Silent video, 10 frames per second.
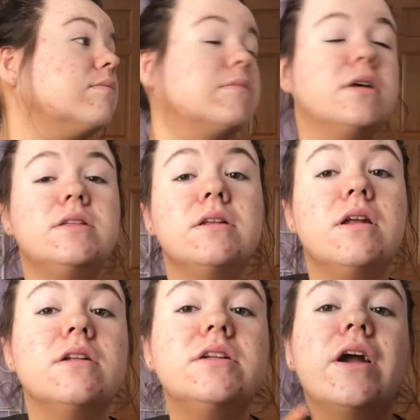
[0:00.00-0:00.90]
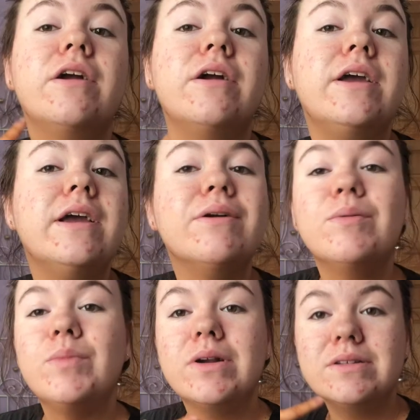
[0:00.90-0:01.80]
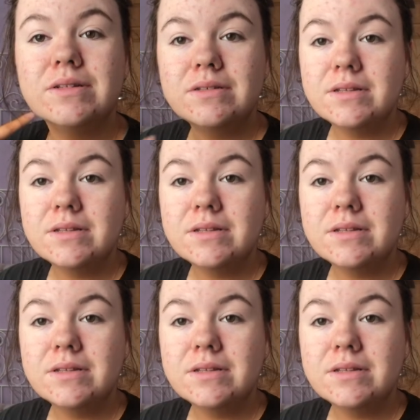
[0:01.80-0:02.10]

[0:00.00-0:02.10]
It's a lot darker here in person.